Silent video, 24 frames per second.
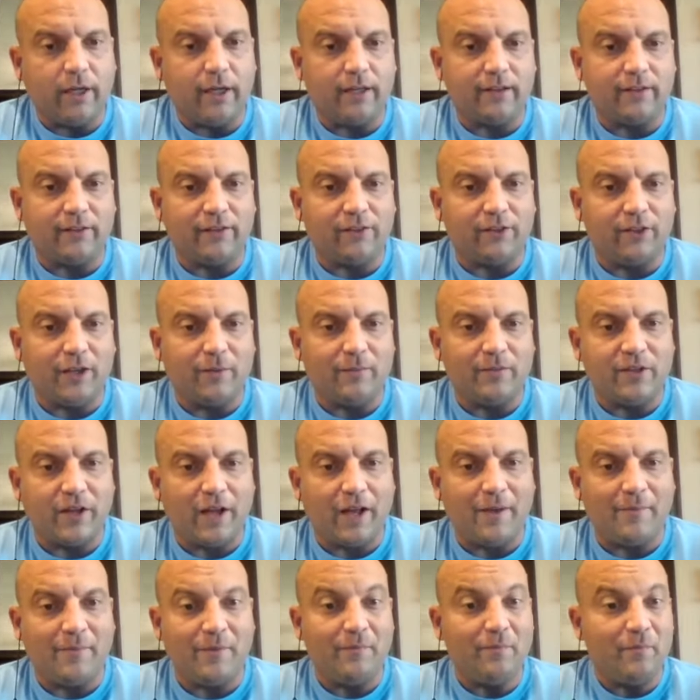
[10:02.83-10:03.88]
at the same
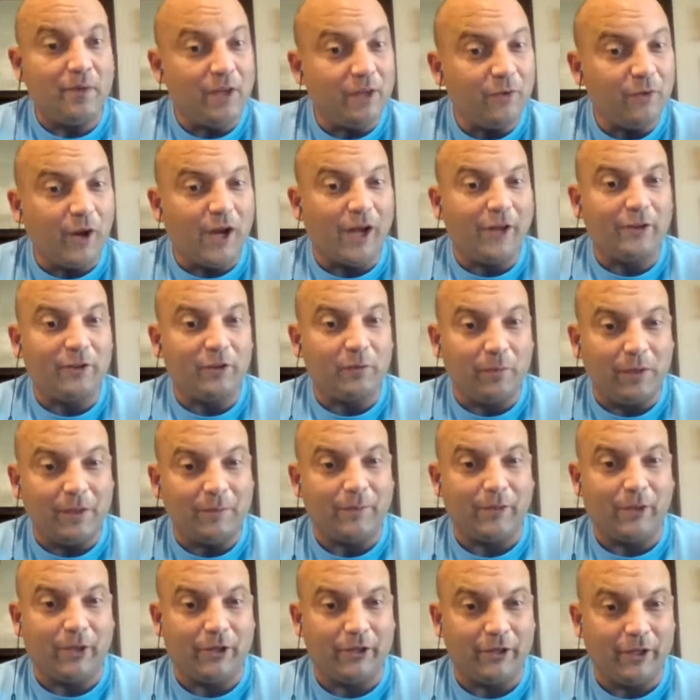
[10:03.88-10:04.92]
time. And meanwhile, these
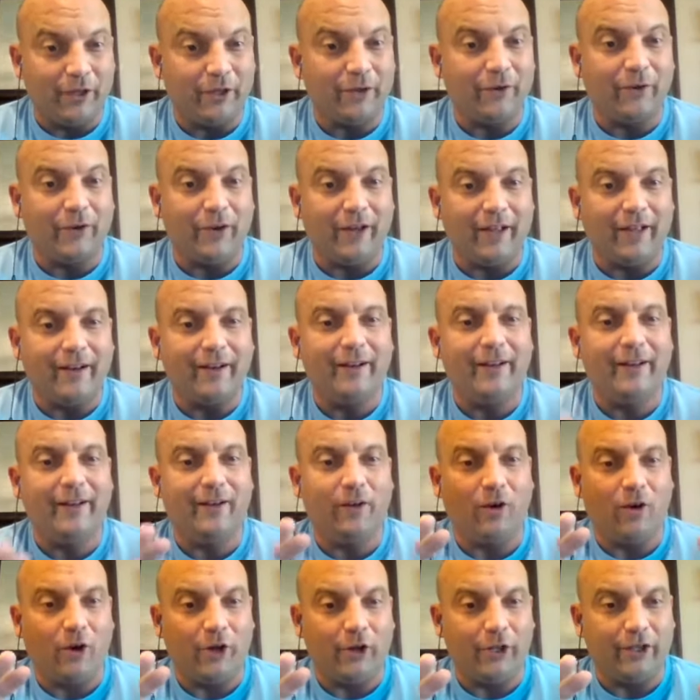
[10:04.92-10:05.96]
people on the internet,
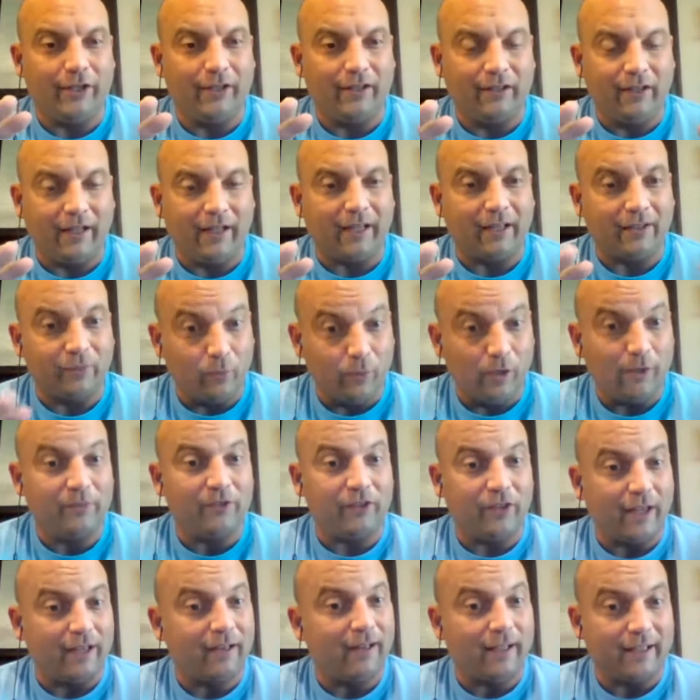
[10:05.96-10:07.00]
on like a
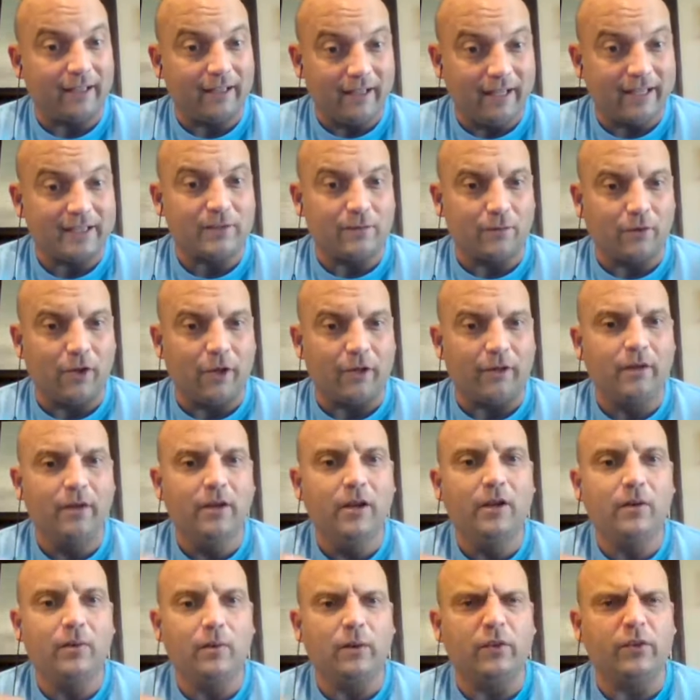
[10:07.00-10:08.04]
website like Let's Run,
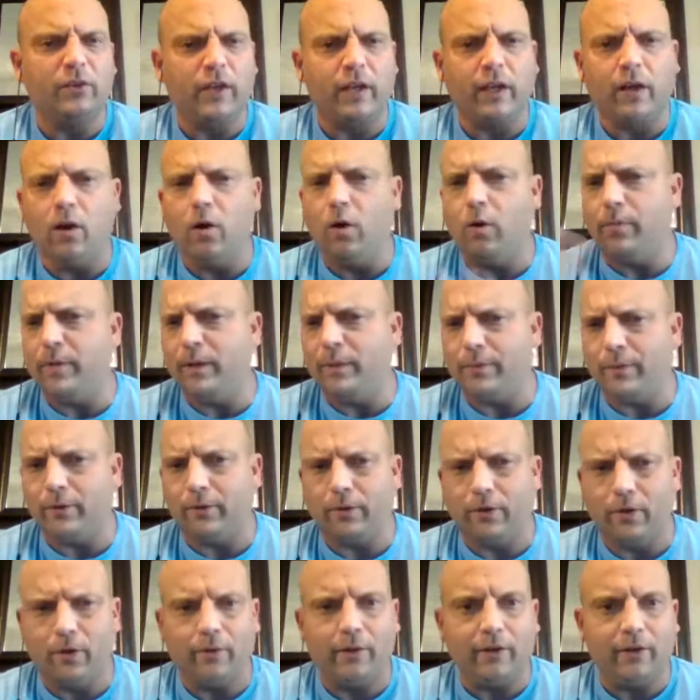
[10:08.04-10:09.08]
were saying, oh, people are
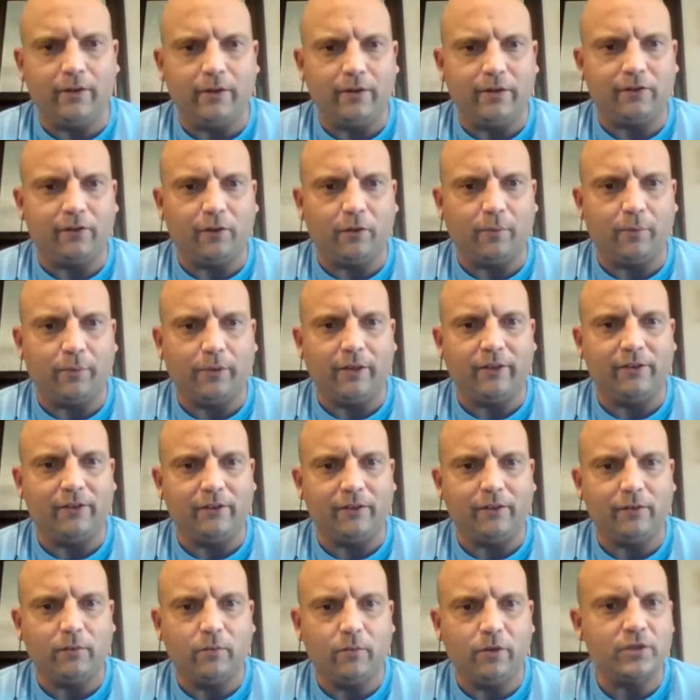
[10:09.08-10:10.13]
going to these other
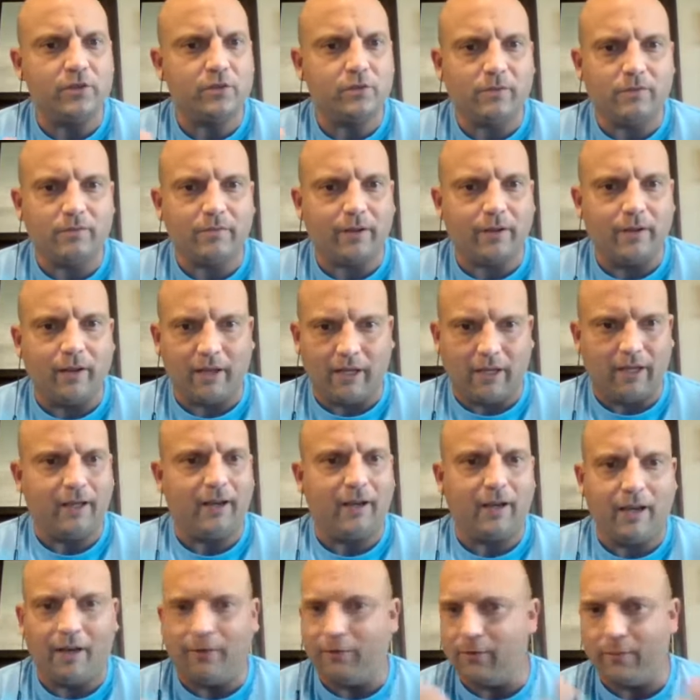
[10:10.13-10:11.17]
places, which again,
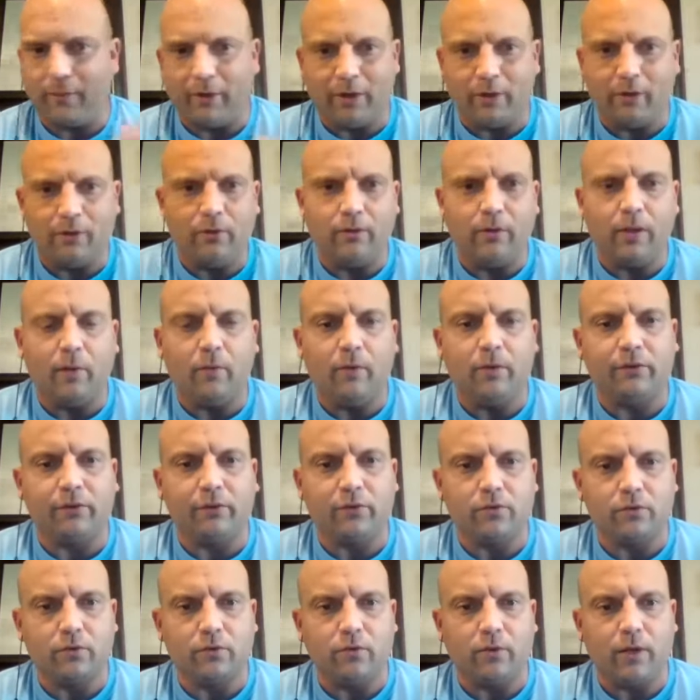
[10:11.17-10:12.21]
everybody knew that wasn't
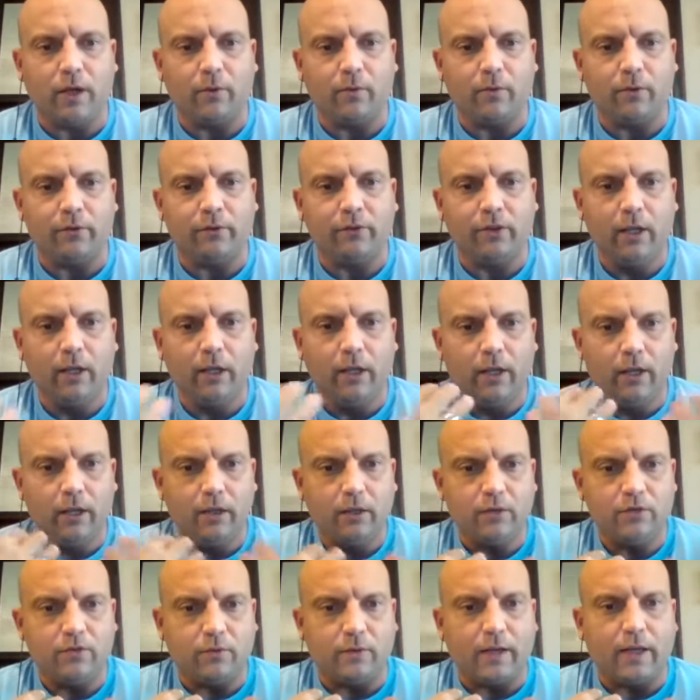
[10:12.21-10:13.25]
true. That was
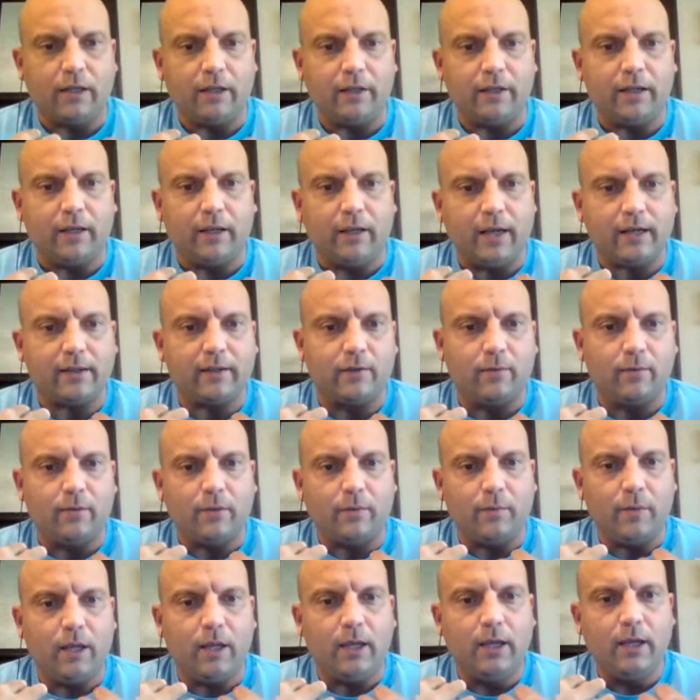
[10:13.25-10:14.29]
directly connected with
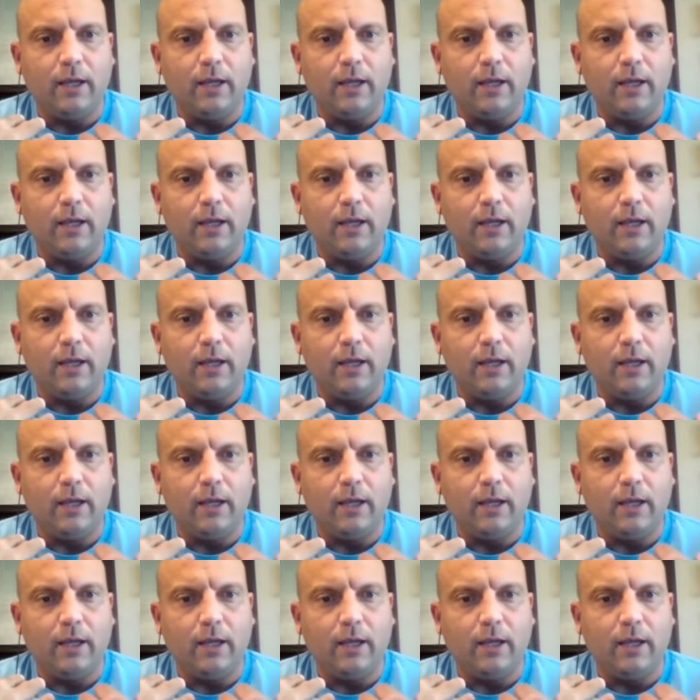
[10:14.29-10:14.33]
me.